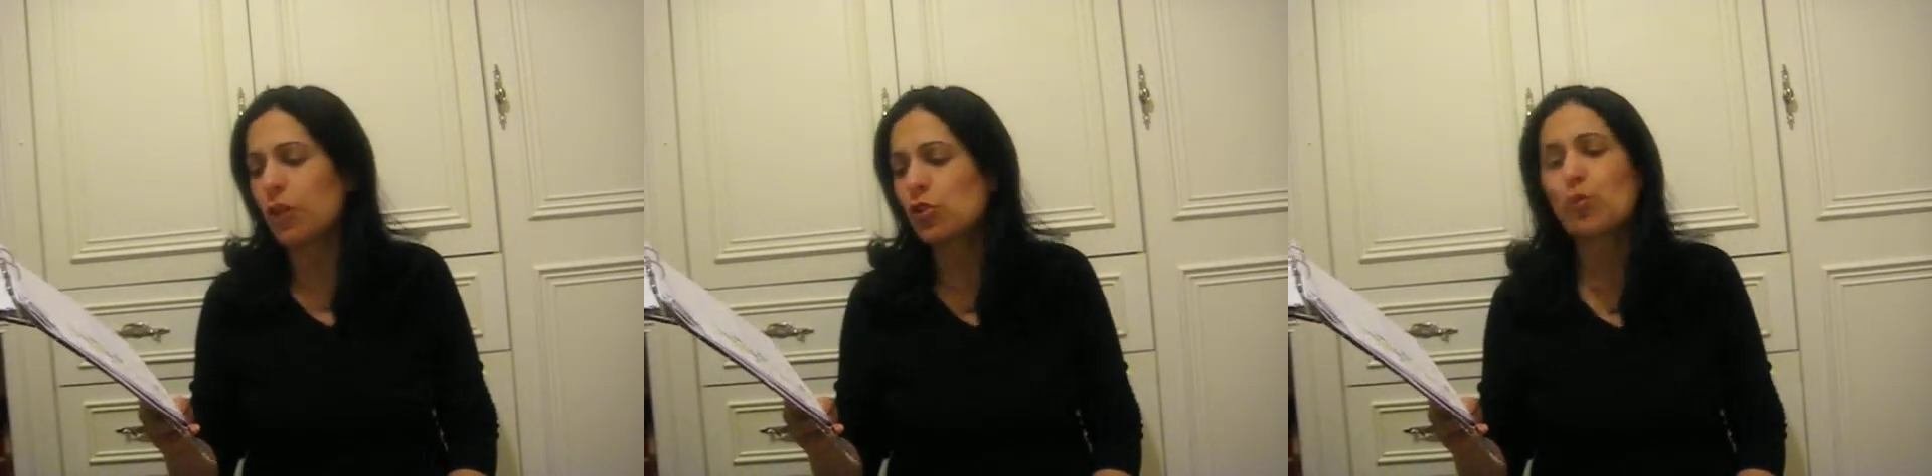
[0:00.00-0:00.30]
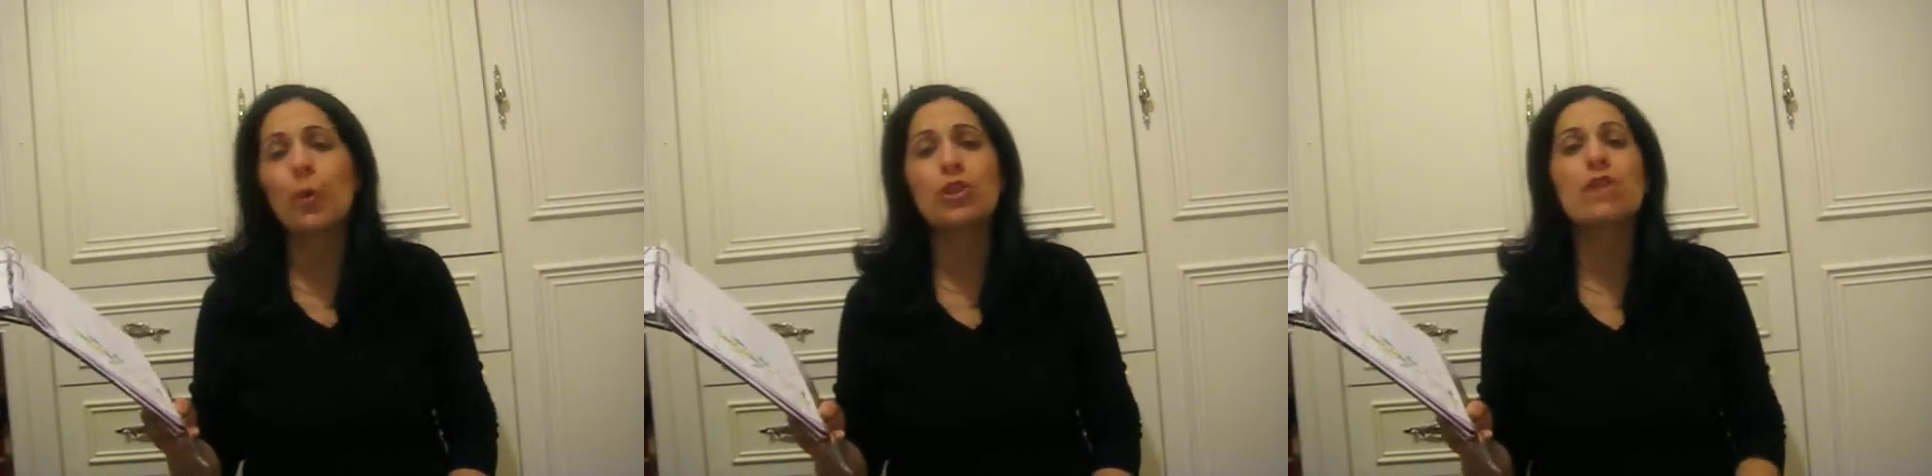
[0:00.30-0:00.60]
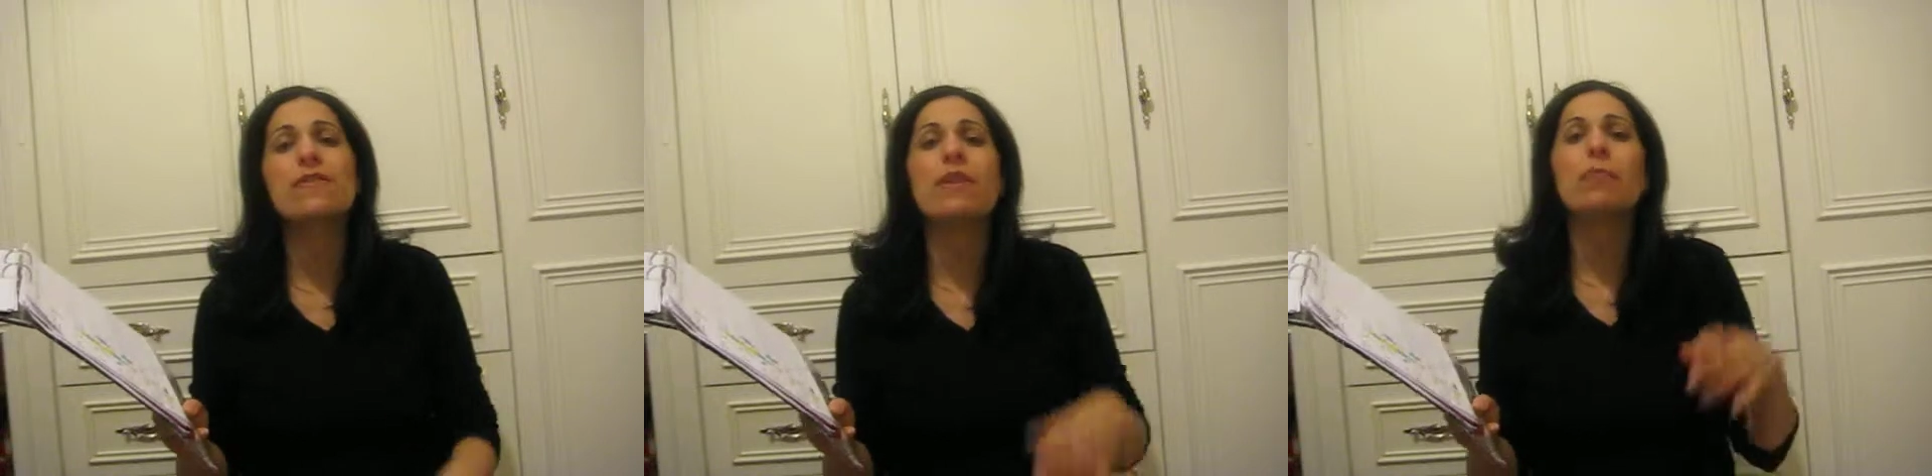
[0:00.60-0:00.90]
are 2
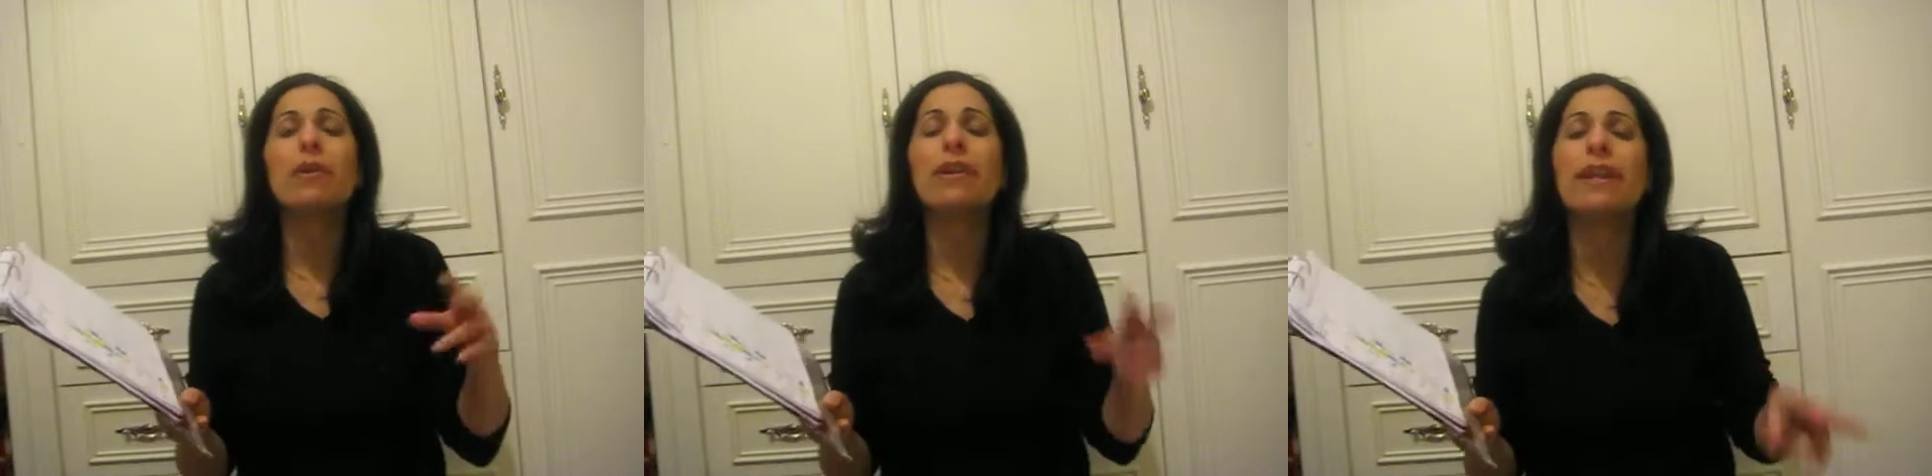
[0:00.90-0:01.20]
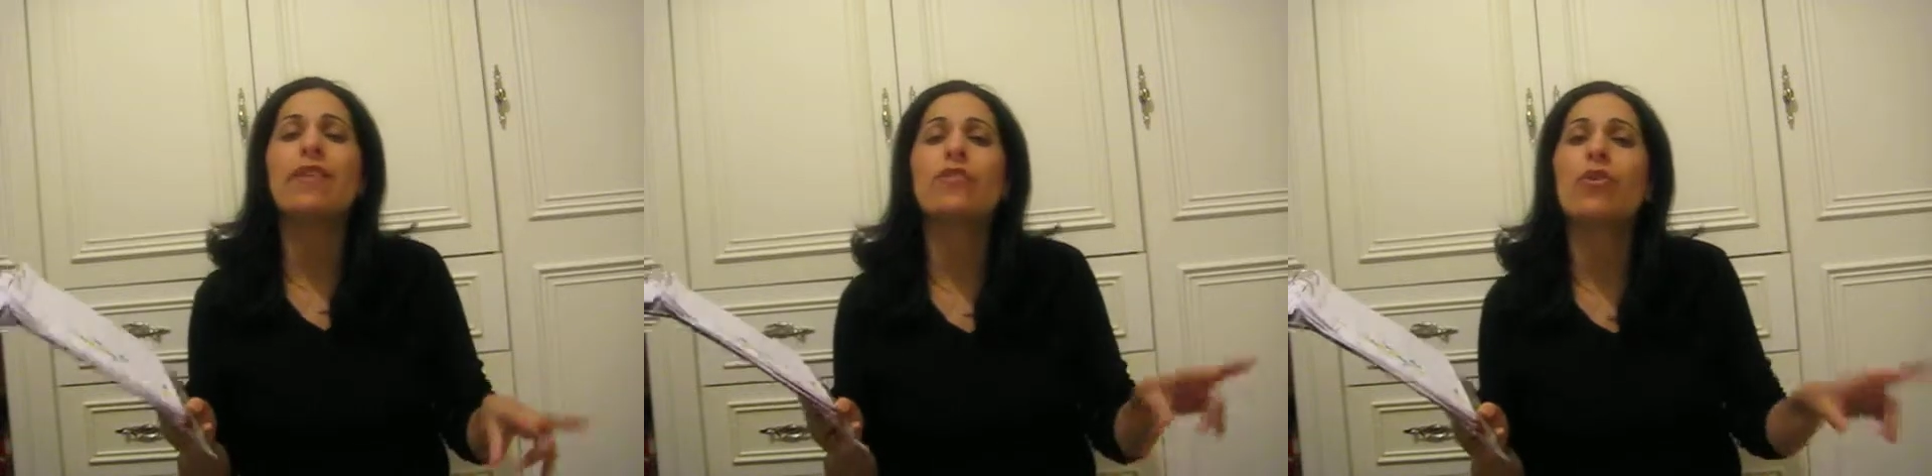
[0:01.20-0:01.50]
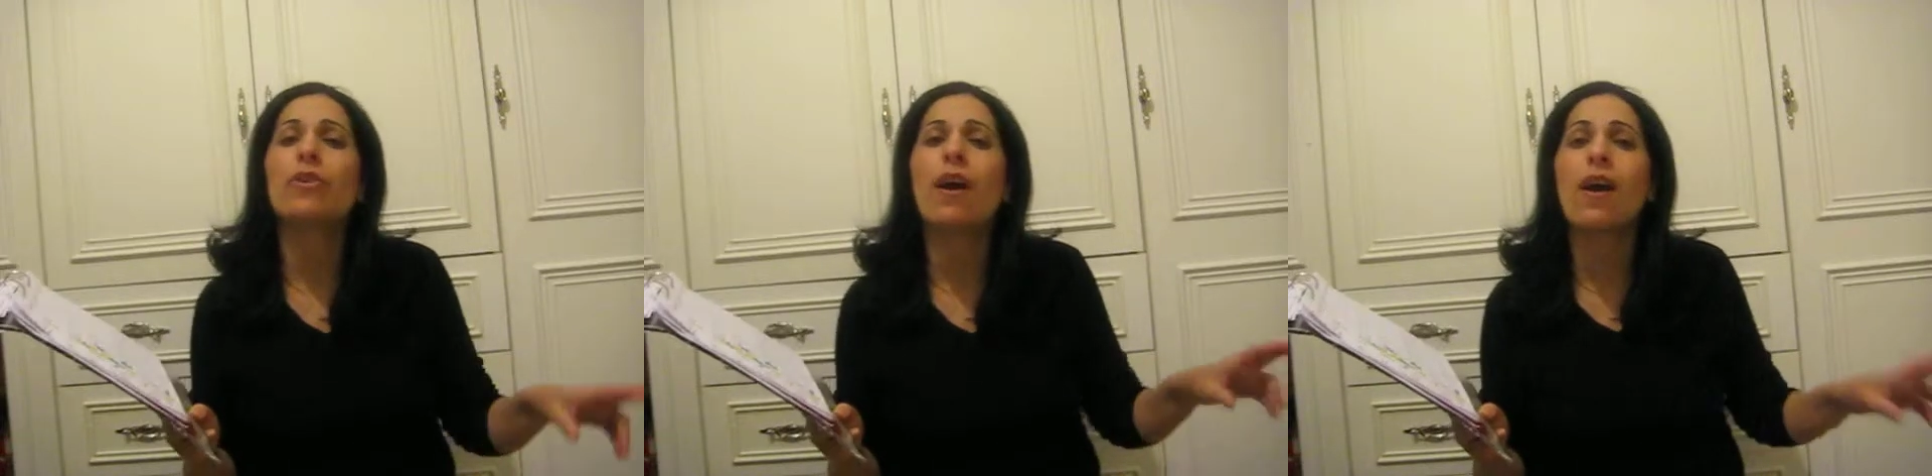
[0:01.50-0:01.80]
questions that please don't